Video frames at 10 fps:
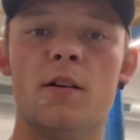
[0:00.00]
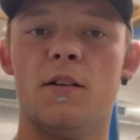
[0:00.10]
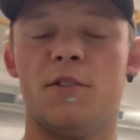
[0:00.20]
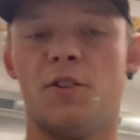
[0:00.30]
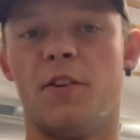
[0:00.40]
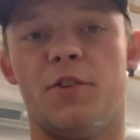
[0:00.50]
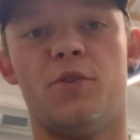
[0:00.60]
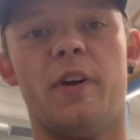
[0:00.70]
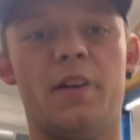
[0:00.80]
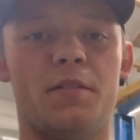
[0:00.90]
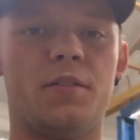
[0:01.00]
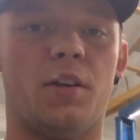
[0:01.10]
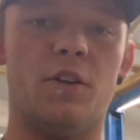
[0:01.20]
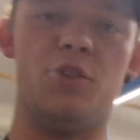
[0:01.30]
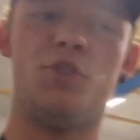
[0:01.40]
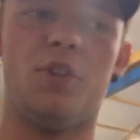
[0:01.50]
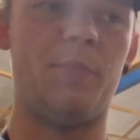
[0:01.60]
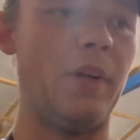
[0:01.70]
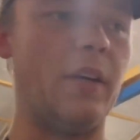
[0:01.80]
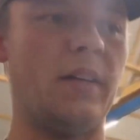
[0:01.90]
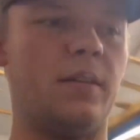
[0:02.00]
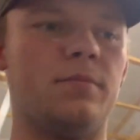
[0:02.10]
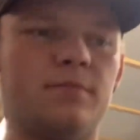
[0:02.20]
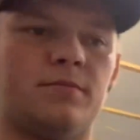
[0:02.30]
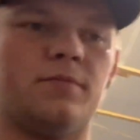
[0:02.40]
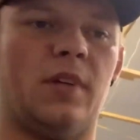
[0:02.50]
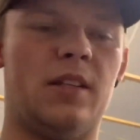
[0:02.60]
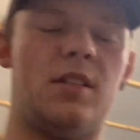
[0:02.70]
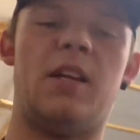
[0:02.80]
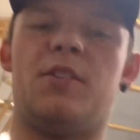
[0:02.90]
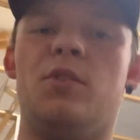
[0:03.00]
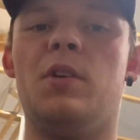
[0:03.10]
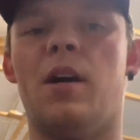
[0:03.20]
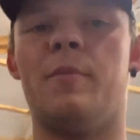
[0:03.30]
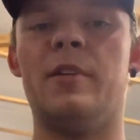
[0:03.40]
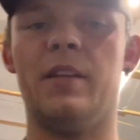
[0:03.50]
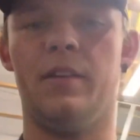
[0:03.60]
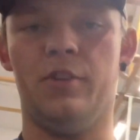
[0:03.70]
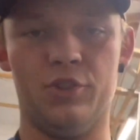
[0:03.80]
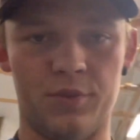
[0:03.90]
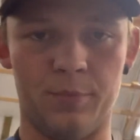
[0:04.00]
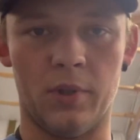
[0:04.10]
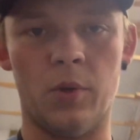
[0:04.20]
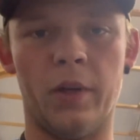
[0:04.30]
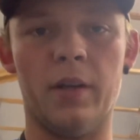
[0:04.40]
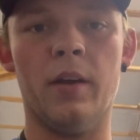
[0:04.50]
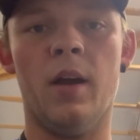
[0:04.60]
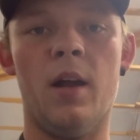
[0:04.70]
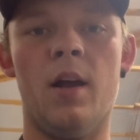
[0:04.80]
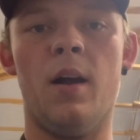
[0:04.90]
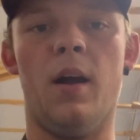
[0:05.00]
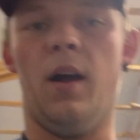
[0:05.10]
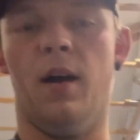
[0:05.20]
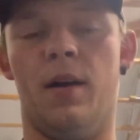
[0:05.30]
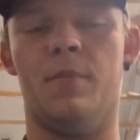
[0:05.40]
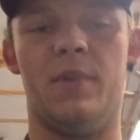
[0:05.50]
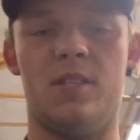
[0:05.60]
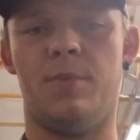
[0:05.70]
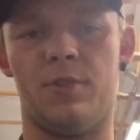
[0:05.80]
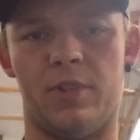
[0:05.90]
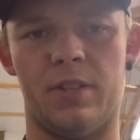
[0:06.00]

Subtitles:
So the trans should be good. It's not too common that they're just broken, especially